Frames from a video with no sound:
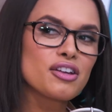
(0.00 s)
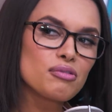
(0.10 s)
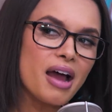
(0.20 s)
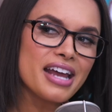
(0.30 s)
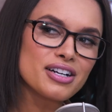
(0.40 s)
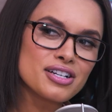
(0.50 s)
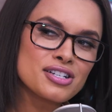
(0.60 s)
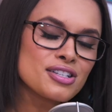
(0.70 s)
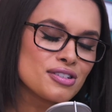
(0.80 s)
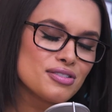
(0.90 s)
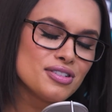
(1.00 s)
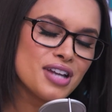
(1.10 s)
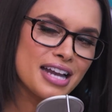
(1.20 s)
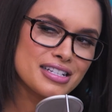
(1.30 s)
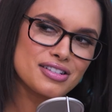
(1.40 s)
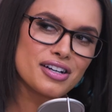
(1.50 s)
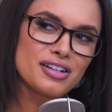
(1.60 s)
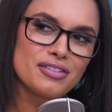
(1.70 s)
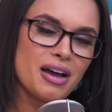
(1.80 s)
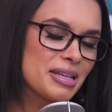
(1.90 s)
the writers do not
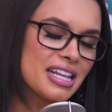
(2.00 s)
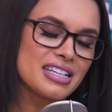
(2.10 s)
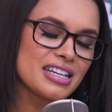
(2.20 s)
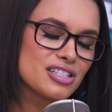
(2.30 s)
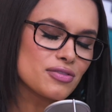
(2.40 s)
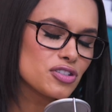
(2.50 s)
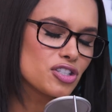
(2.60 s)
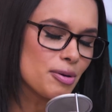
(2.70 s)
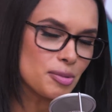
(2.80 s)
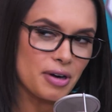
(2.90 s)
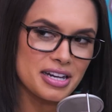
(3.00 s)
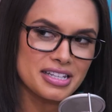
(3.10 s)
deserve, I mean, they deserve so much more credit